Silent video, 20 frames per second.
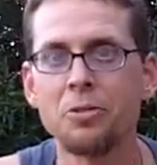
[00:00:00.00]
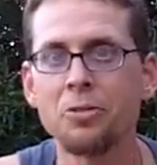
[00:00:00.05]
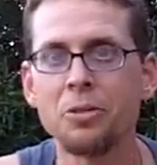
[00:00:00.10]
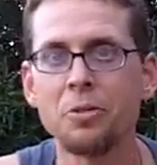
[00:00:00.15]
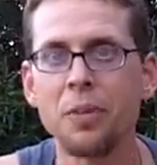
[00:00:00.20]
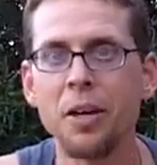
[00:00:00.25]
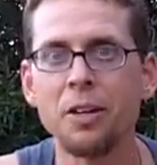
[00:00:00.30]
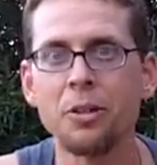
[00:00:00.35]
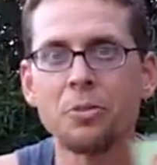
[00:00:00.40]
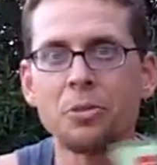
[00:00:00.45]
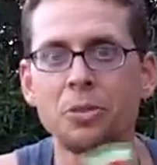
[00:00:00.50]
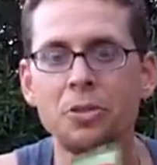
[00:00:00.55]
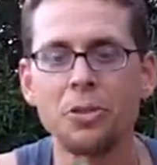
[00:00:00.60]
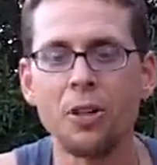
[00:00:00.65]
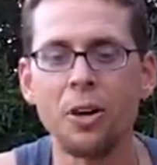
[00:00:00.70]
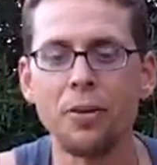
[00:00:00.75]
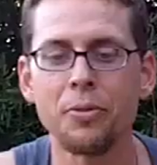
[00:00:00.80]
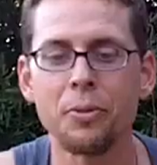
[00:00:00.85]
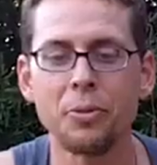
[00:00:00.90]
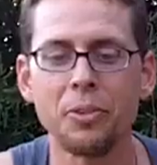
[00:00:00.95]
You can just make them
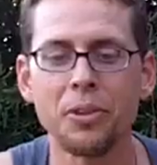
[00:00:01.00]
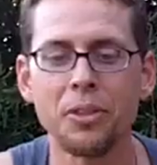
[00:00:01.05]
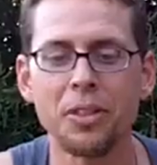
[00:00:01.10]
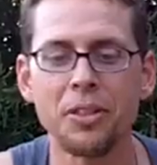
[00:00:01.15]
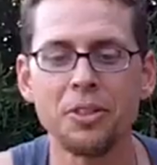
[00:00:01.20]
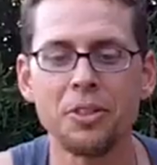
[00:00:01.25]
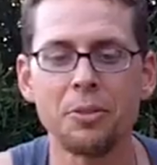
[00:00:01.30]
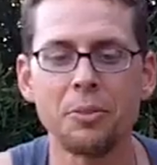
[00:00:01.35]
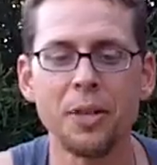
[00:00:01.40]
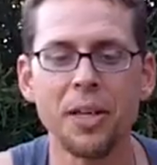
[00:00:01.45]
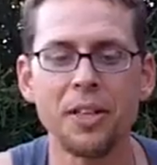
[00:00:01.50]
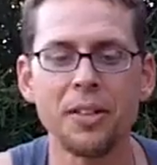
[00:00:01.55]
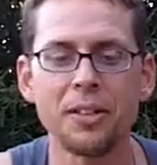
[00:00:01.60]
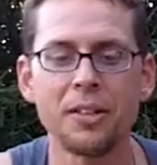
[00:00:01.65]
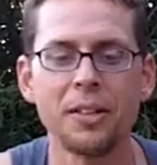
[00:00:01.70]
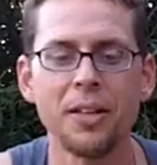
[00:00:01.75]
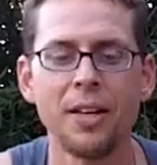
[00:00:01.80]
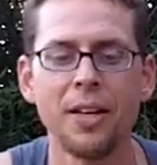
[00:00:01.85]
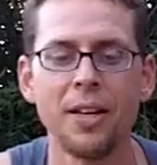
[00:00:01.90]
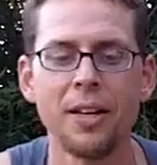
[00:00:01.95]
yourself. They're really easy to make.
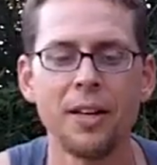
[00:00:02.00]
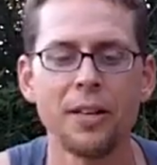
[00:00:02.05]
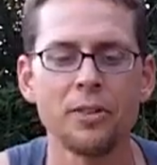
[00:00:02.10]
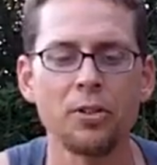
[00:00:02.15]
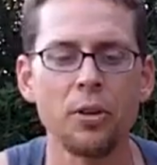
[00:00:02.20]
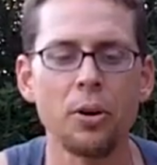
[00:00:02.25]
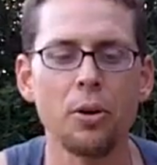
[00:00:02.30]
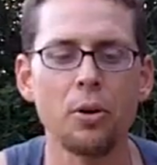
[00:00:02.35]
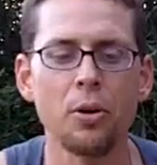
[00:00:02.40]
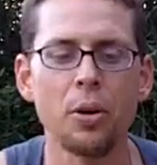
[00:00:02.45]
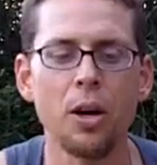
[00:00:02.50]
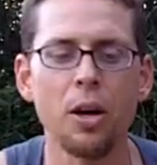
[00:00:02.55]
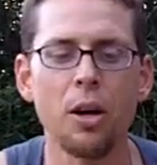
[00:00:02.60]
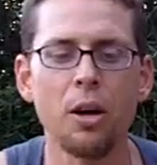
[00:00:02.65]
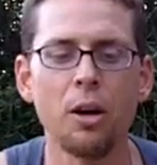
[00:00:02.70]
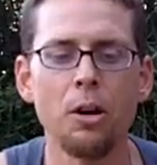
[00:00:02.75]
So,